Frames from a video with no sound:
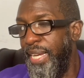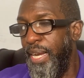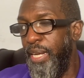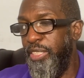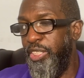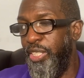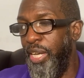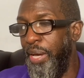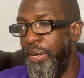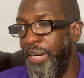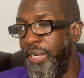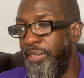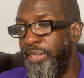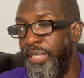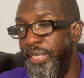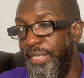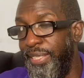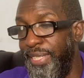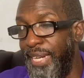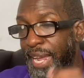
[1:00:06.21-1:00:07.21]
Shout out
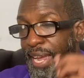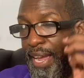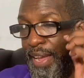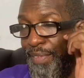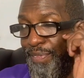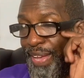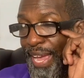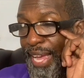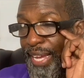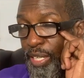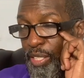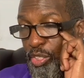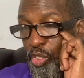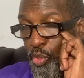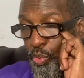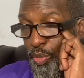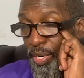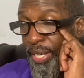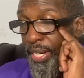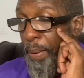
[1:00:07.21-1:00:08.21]
to Dave and
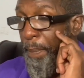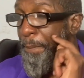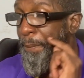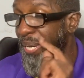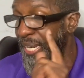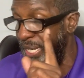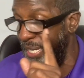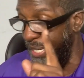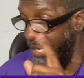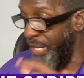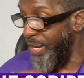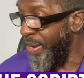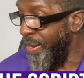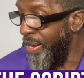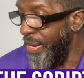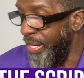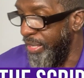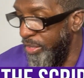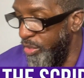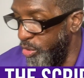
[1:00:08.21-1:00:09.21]
Katrina P.
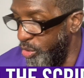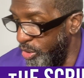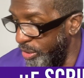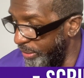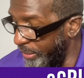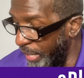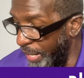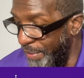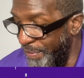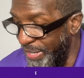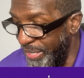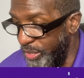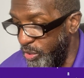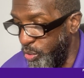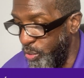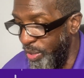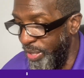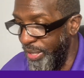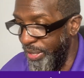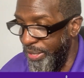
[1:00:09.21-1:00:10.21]
Dave and
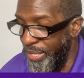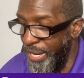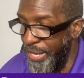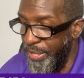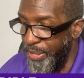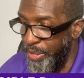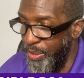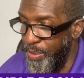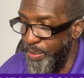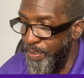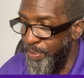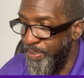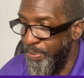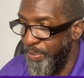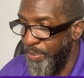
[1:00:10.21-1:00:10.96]
Katrina, thank you.